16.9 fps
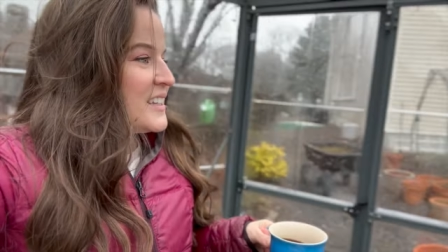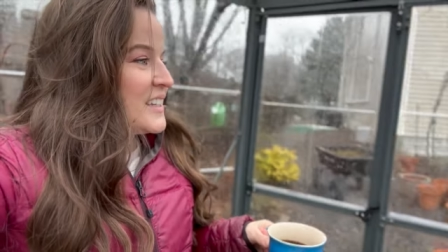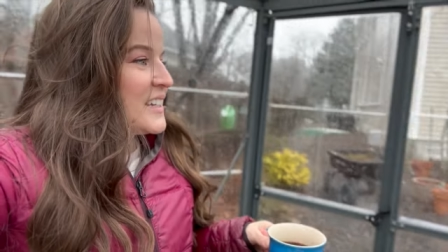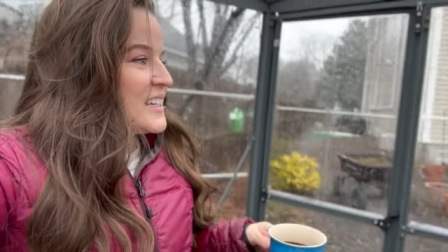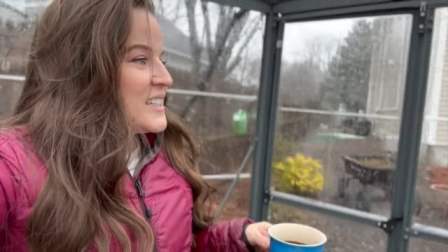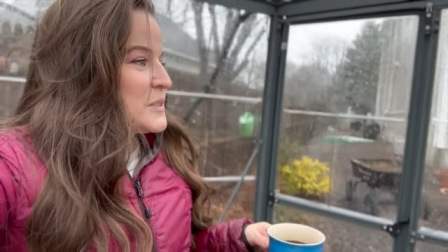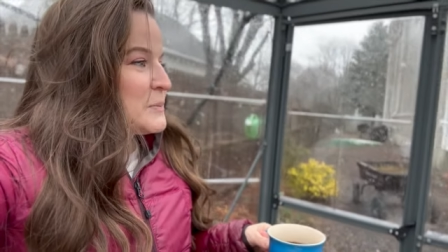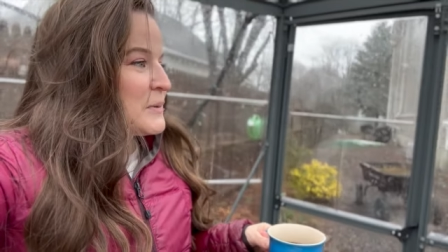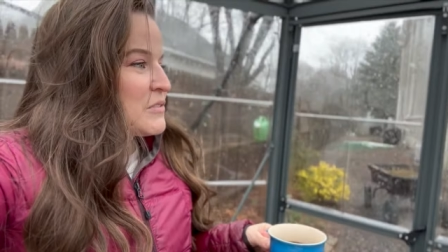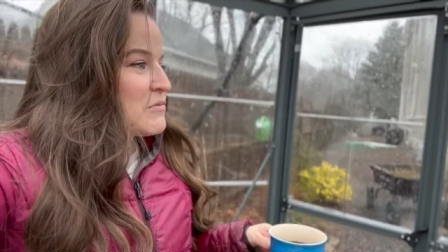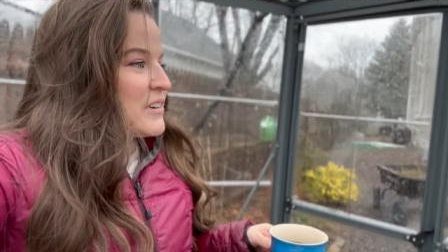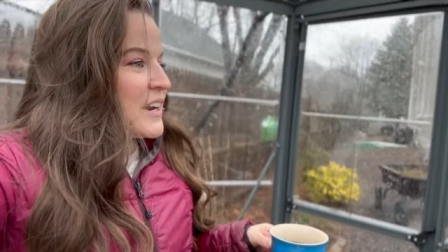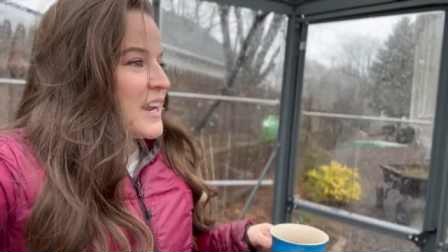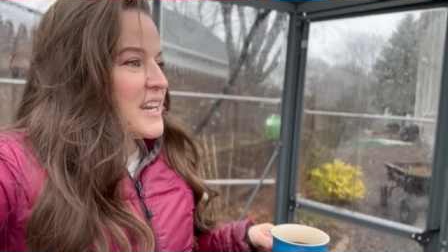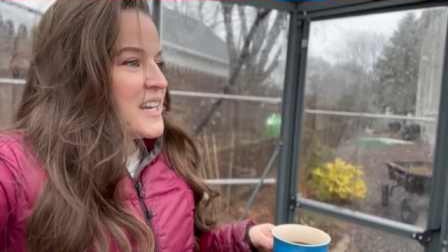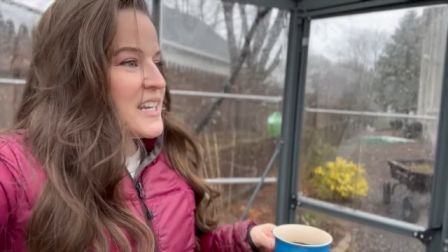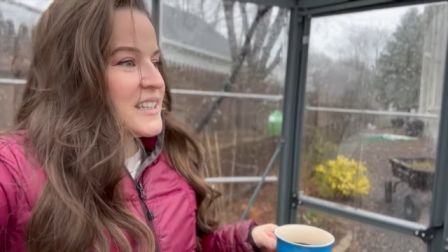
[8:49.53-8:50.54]
It's been
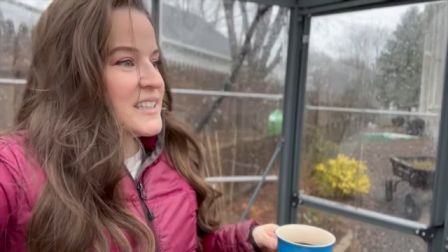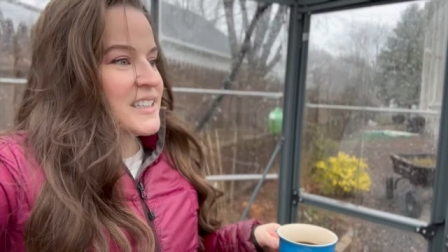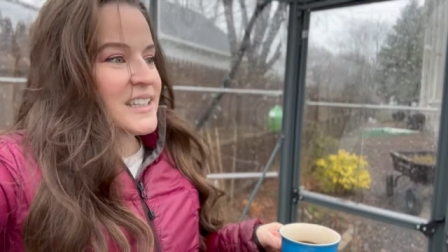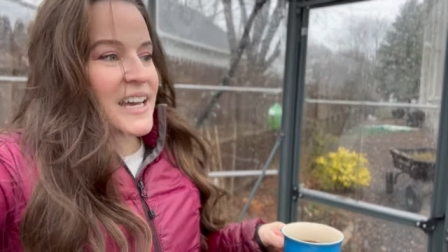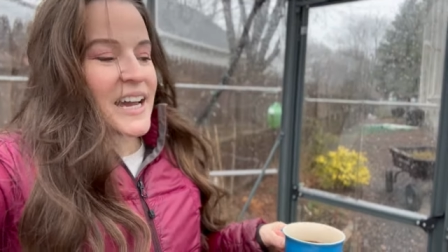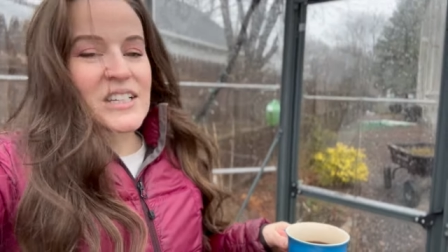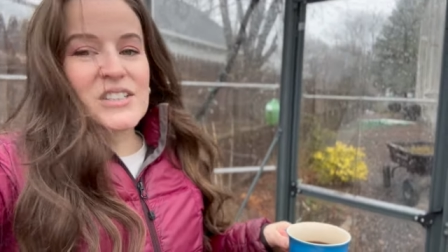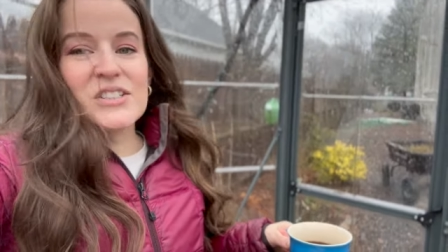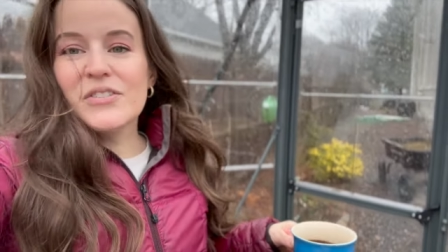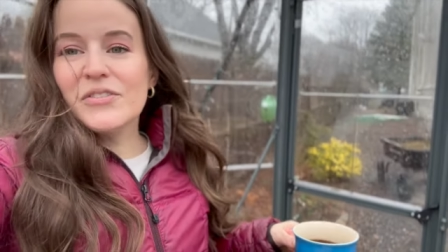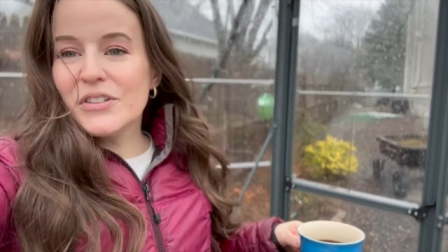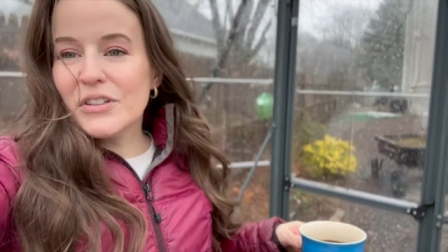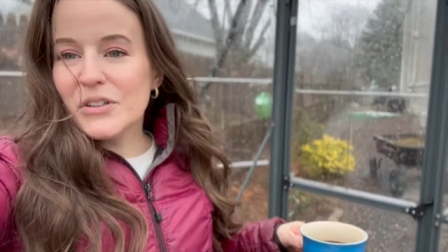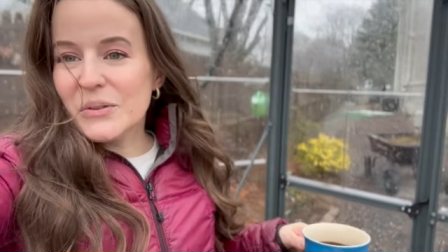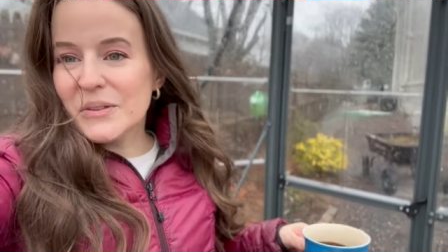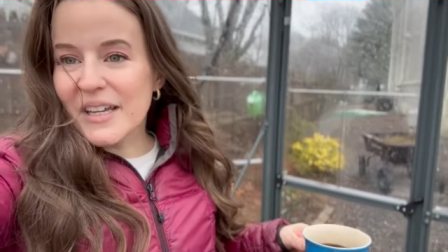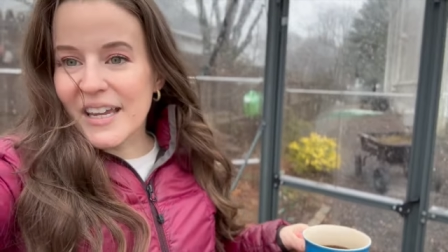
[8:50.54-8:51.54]
raining the last
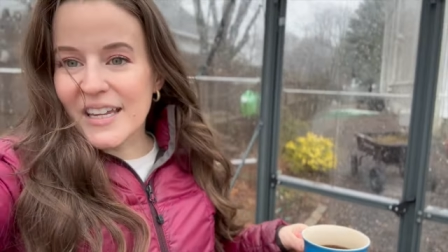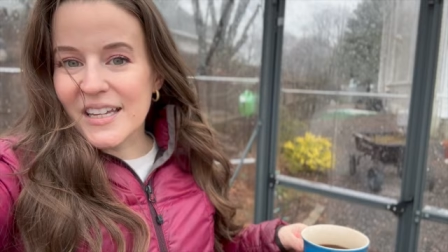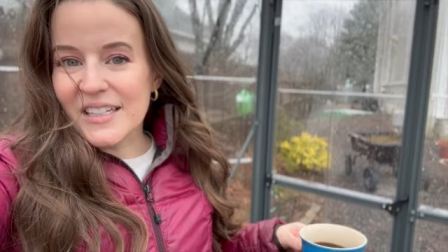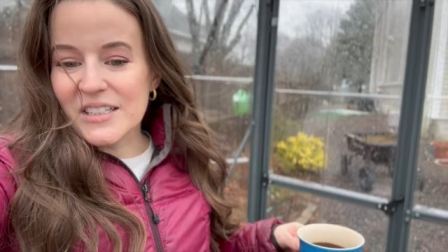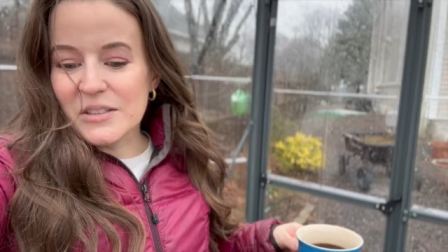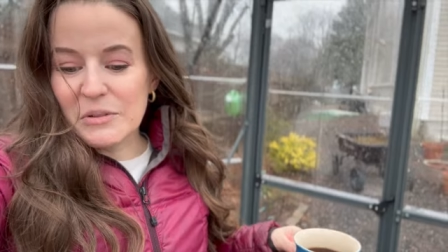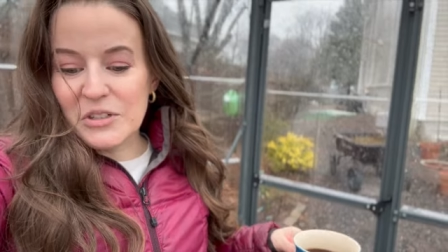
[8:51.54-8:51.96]
few days,